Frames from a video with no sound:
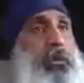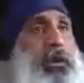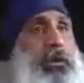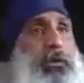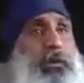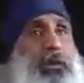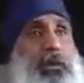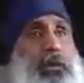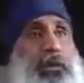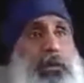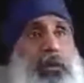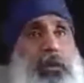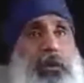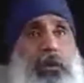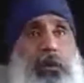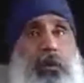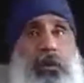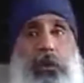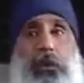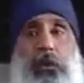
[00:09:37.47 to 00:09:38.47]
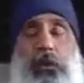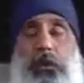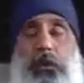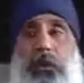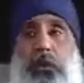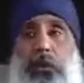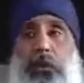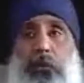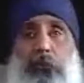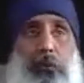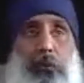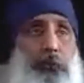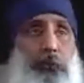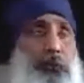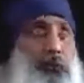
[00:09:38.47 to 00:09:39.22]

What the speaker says: places. When we